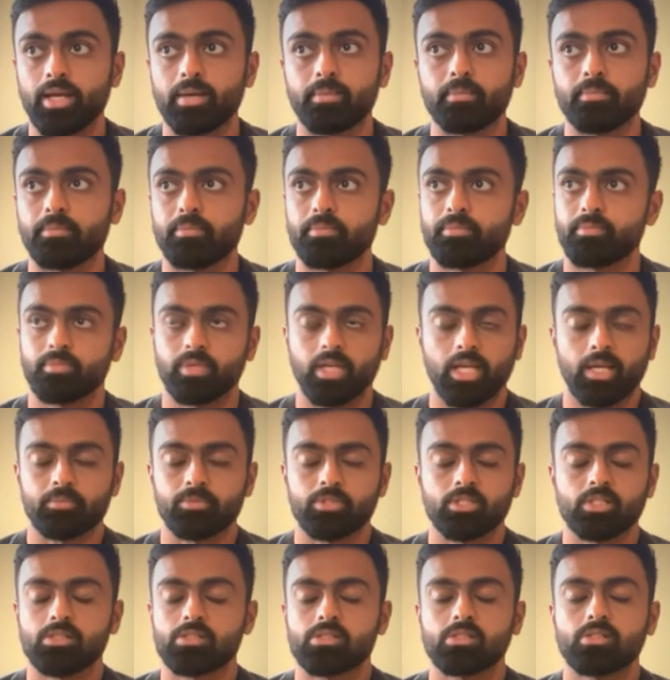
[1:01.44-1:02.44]
I'm
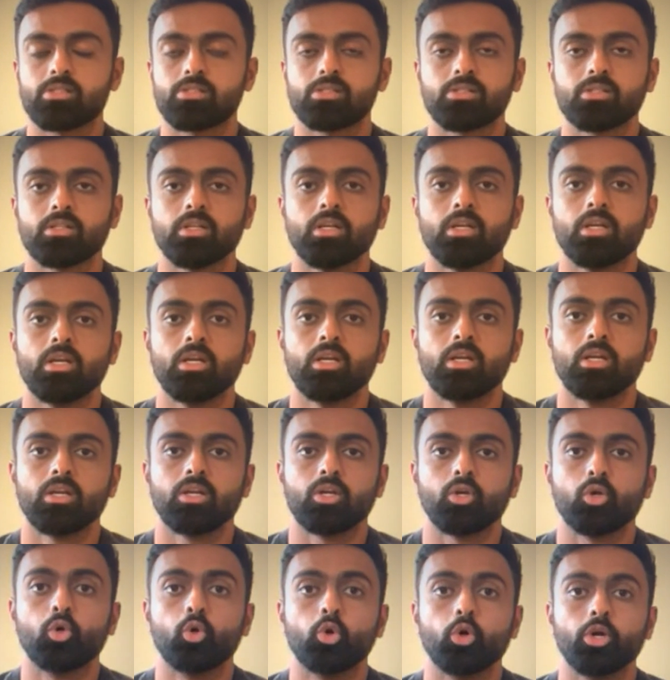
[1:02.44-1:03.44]
I'm just
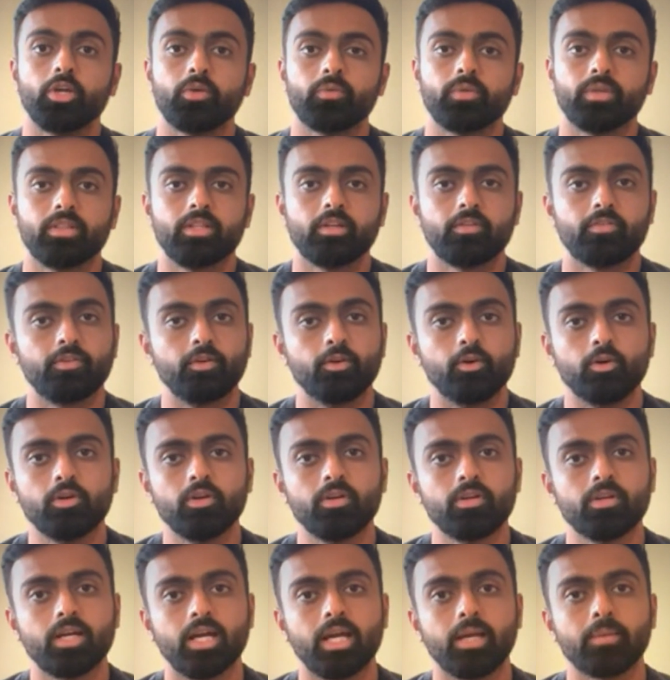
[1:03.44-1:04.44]
going with the
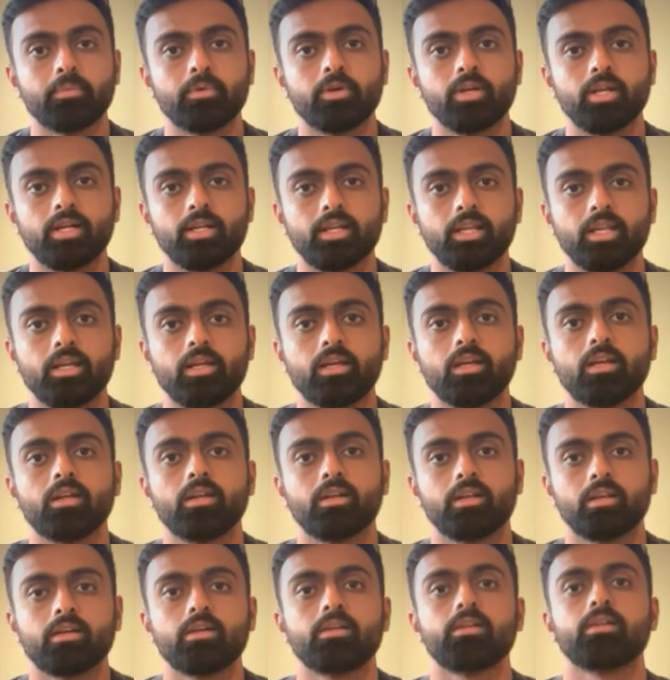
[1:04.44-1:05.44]
flow. I'm gonna take it
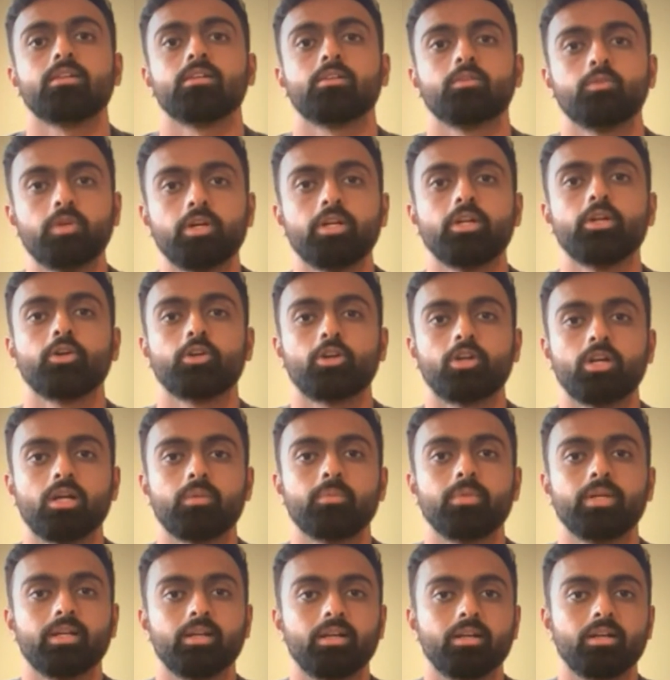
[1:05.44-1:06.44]
uh, one
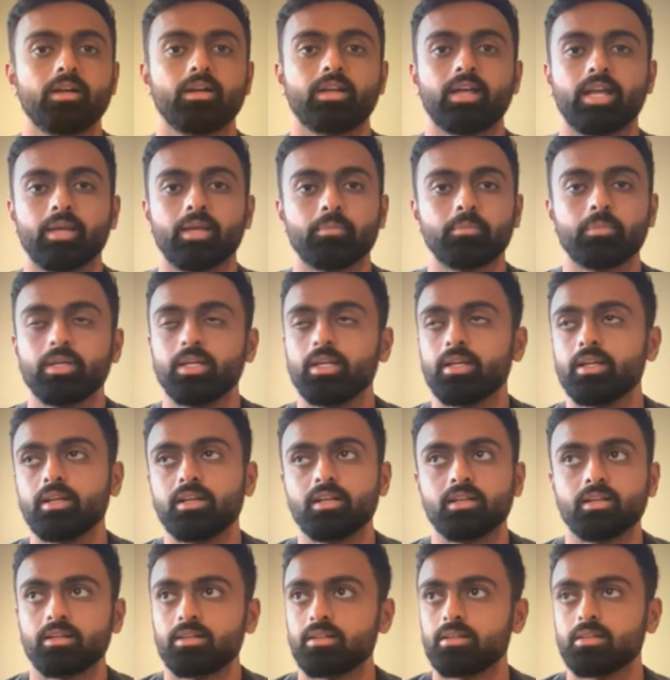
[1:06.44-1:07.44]
tournament at a time, be it
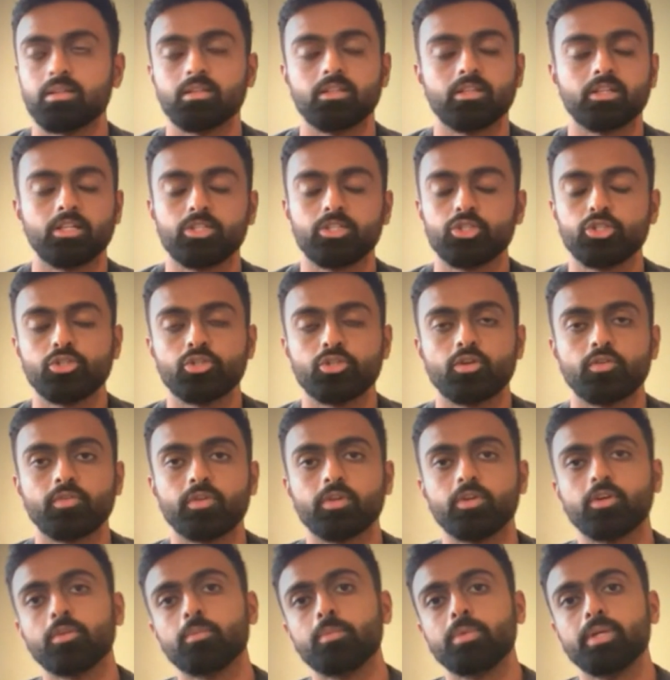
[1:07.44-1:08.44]
the Ranji
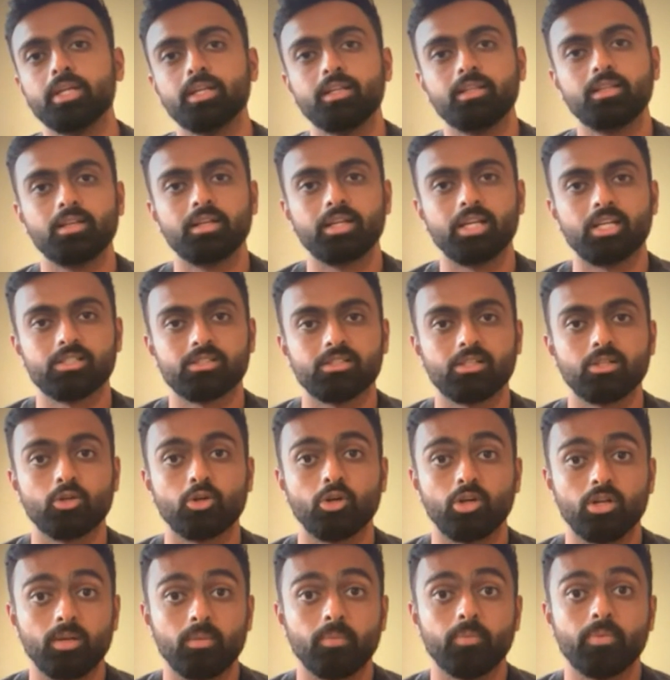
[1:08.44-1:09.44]
Trophy or be it the national
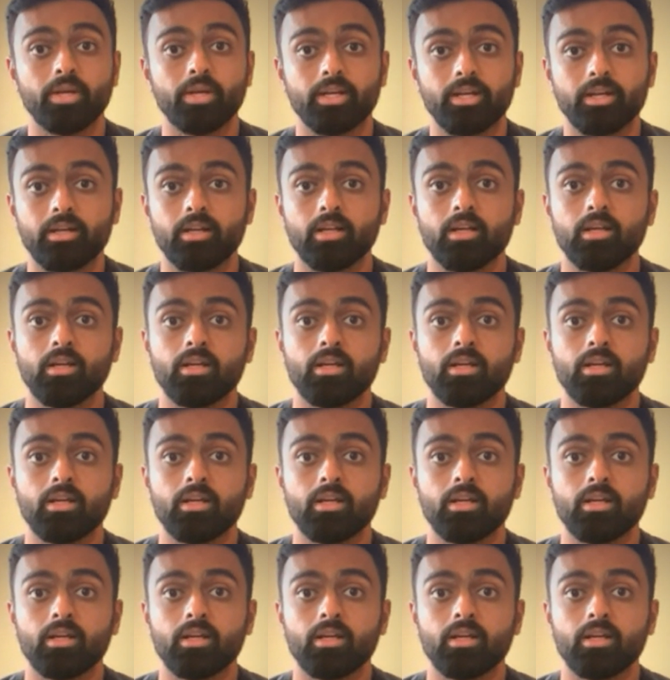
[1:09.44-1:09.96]
call up when it